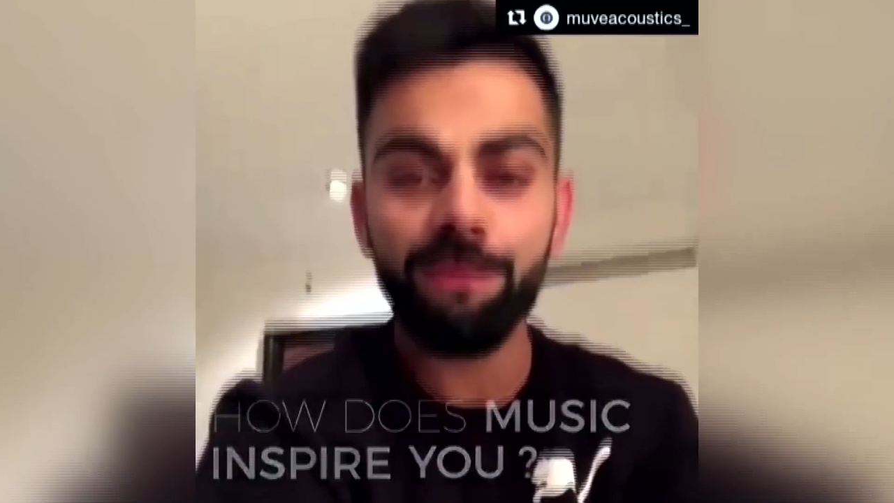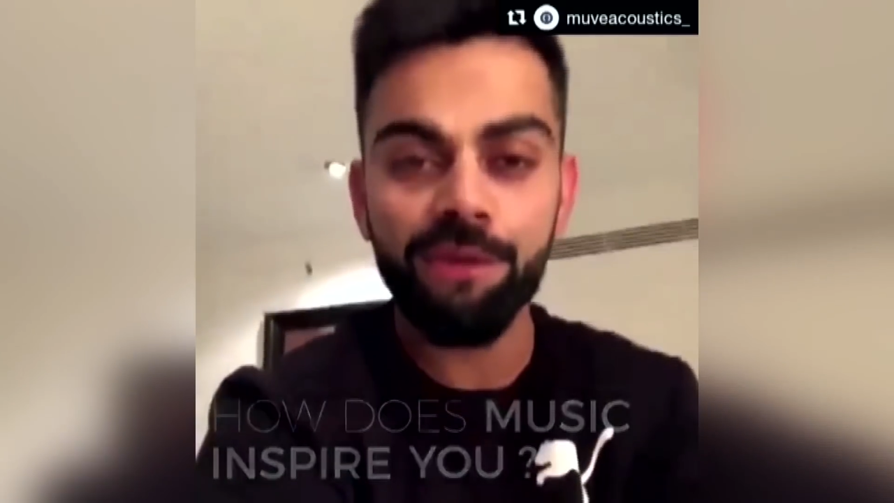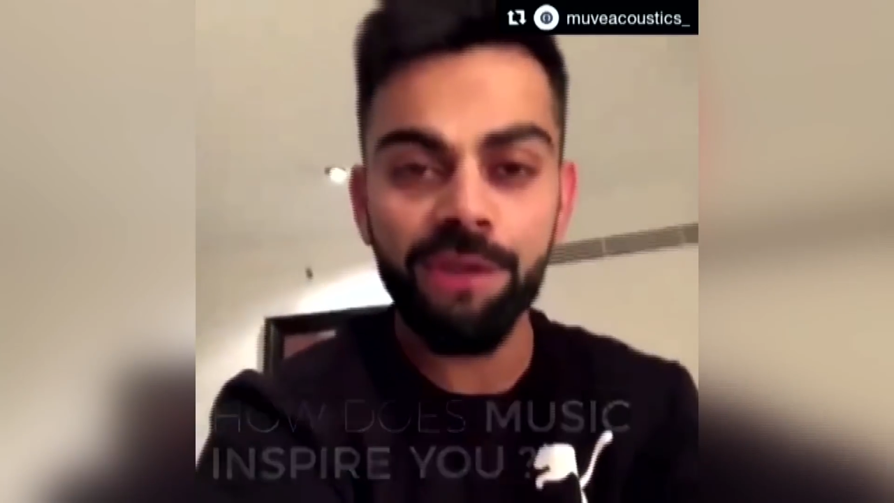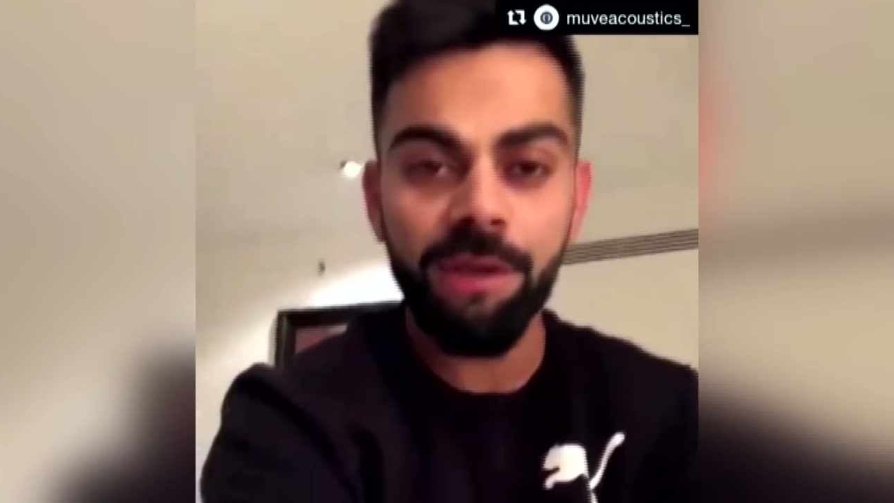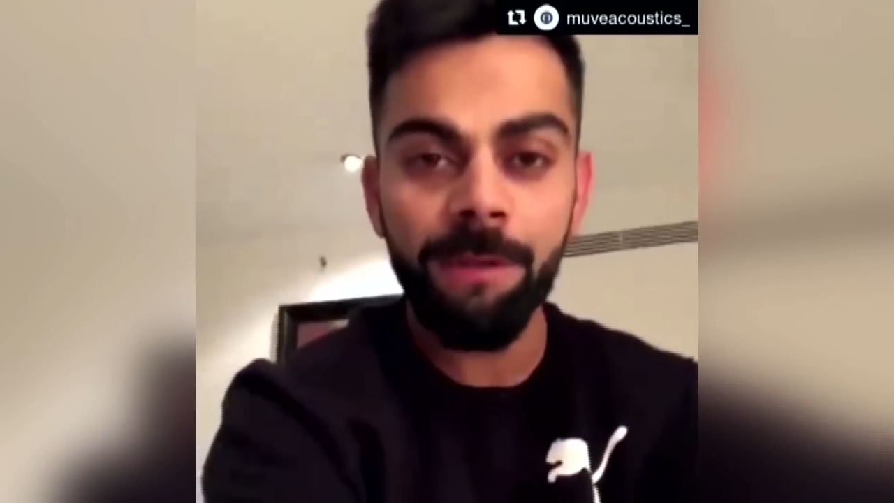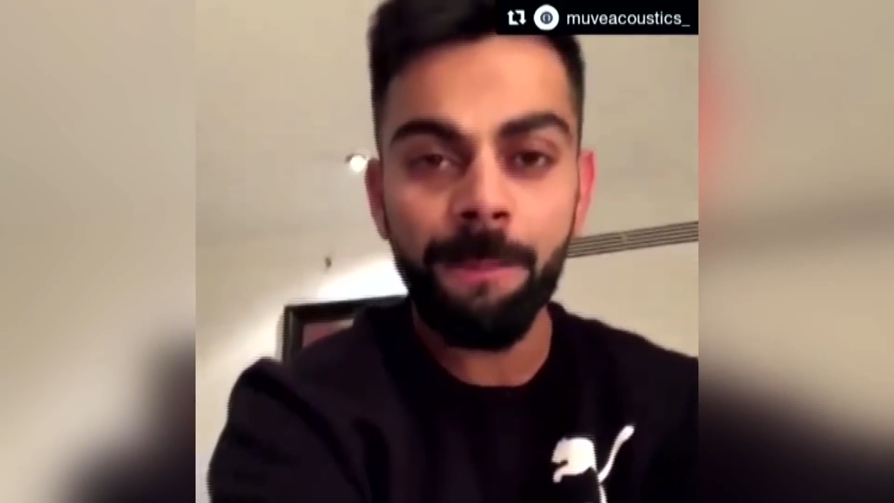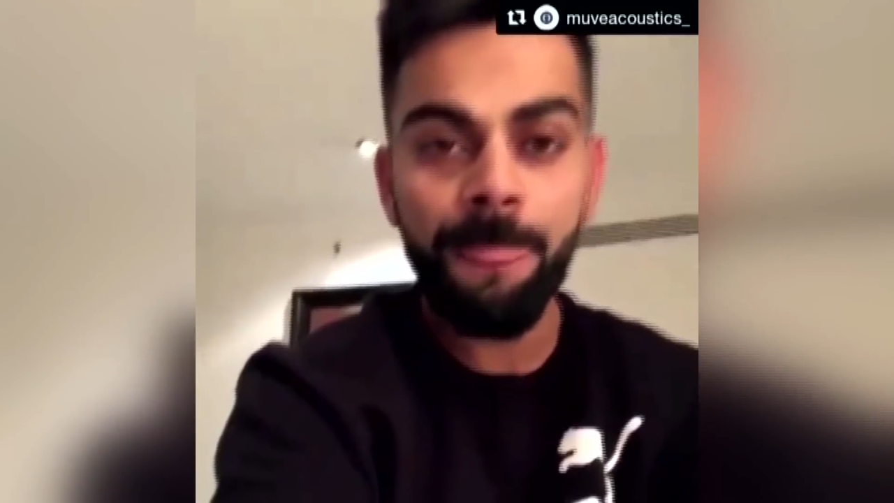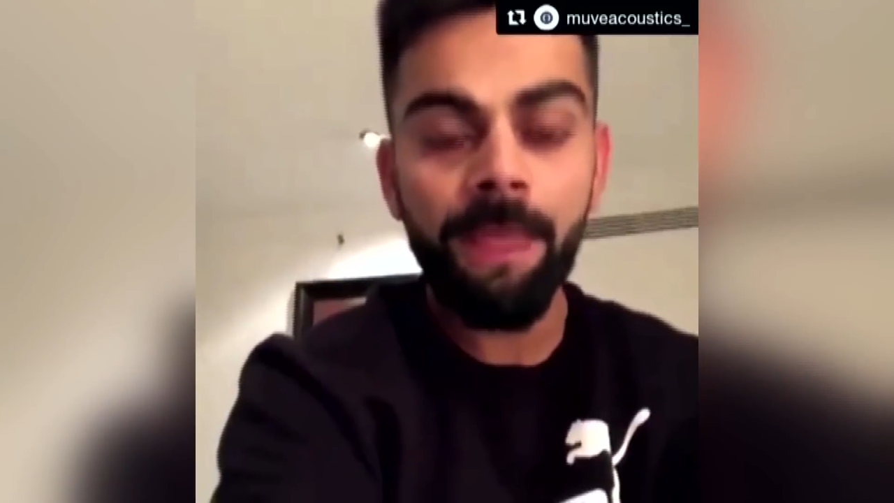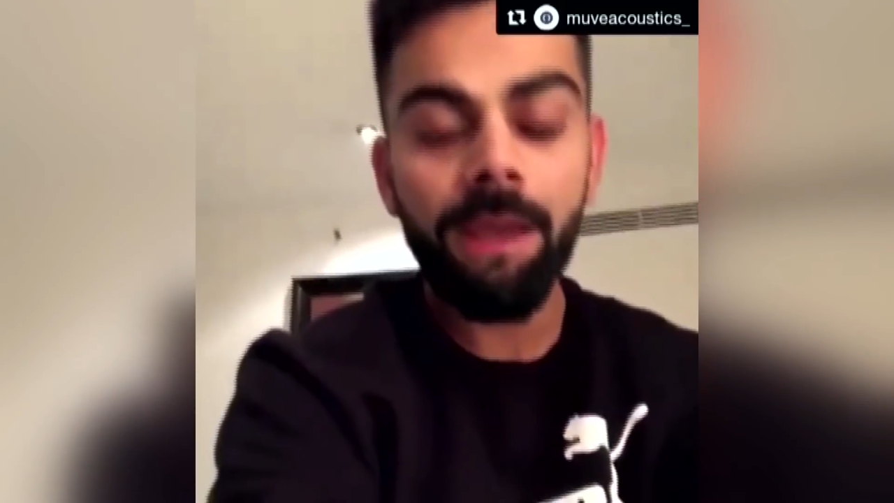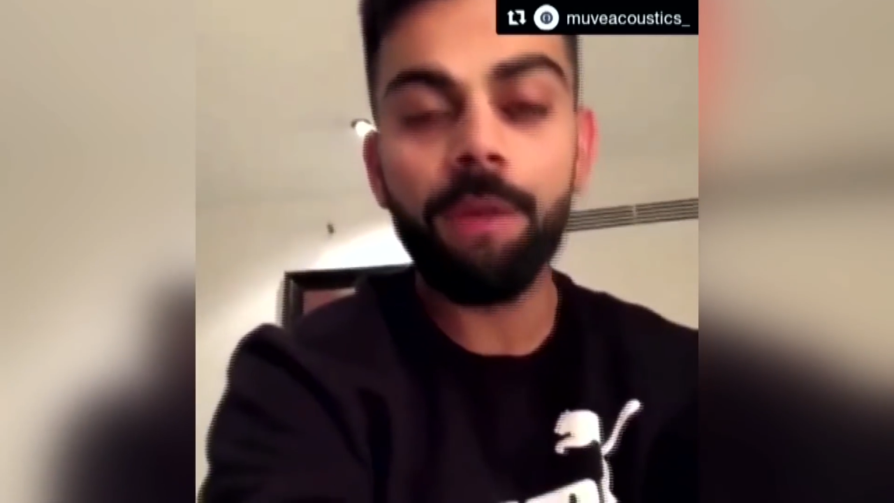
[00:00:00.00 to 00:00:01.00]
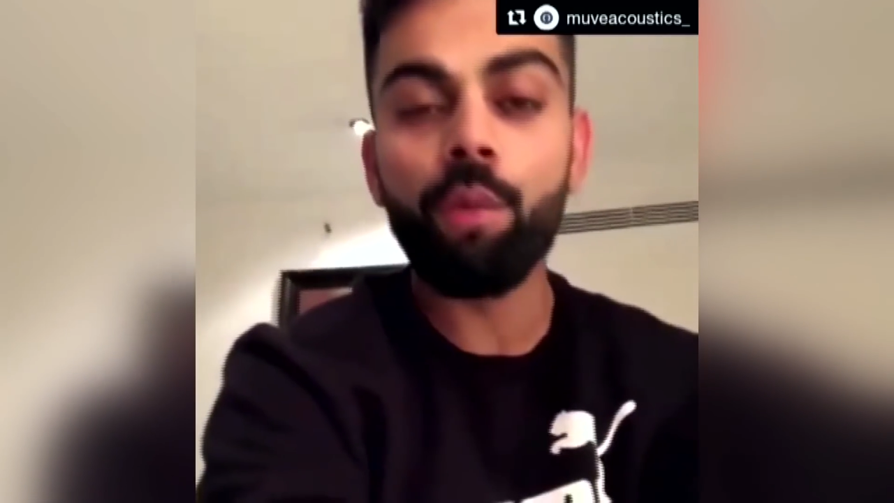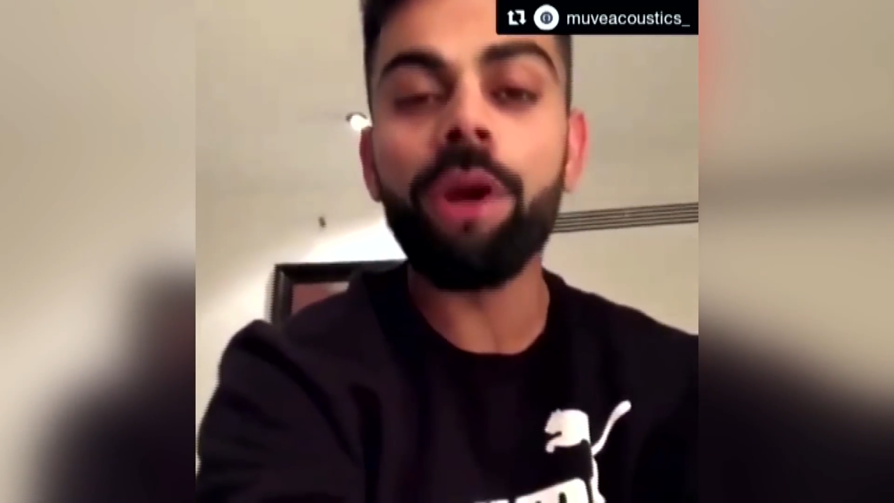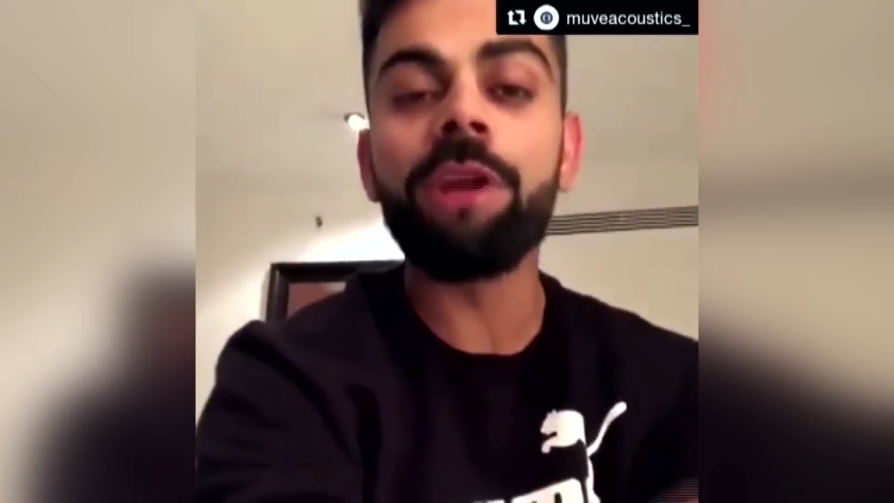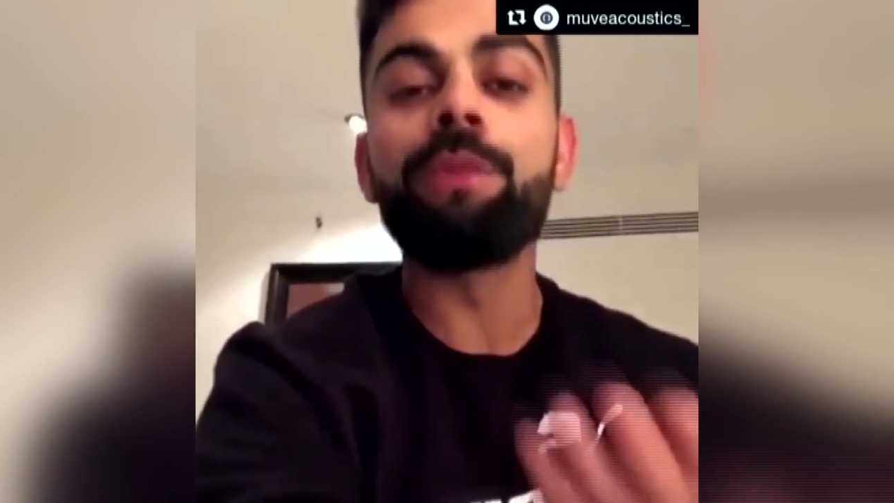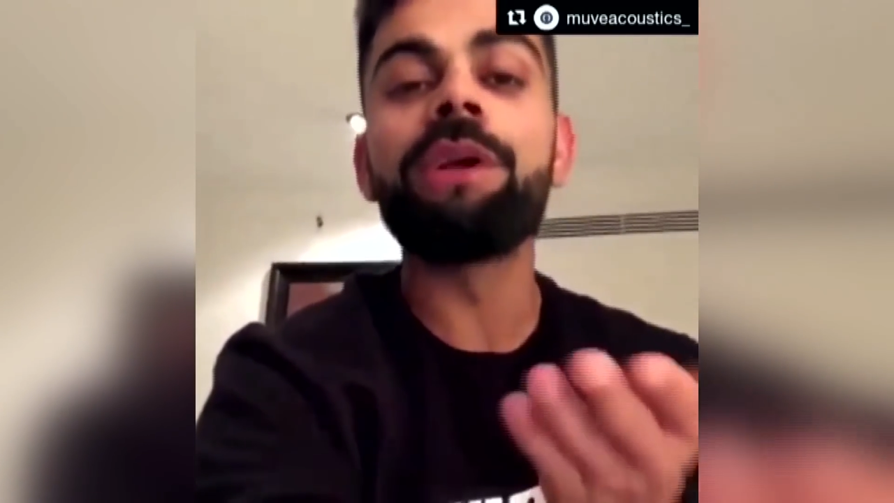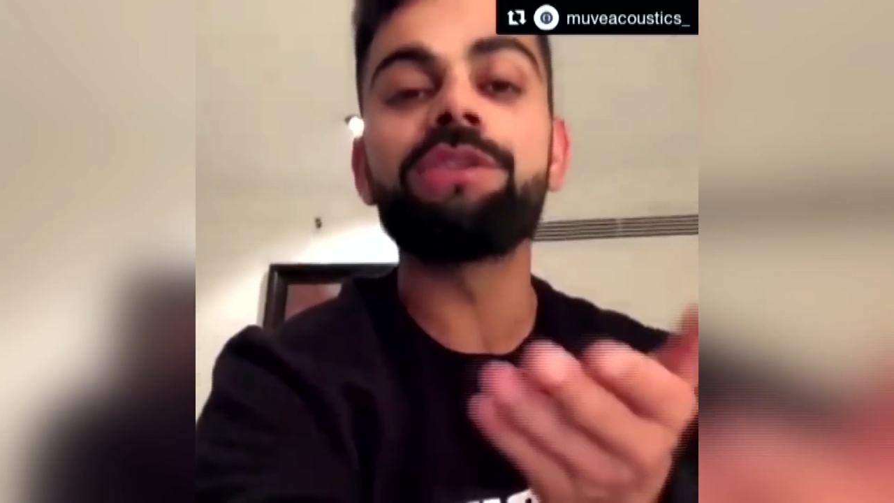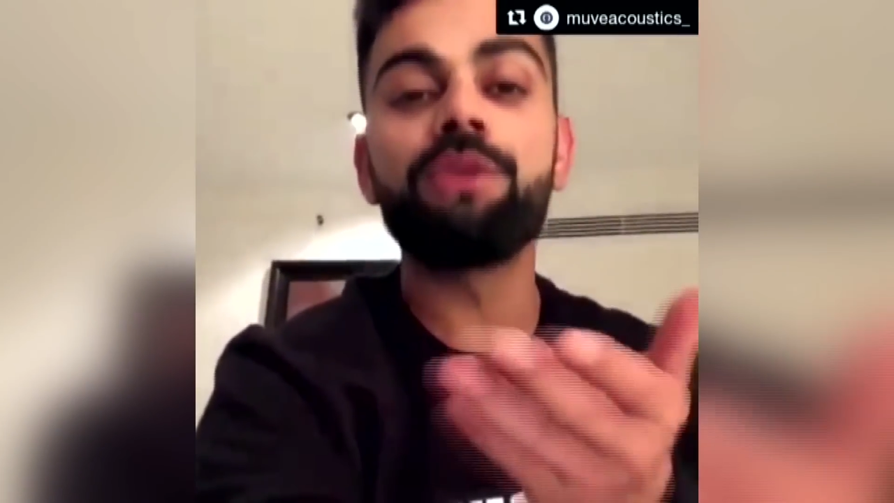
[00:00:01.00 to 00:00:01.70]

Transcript: music and what it brings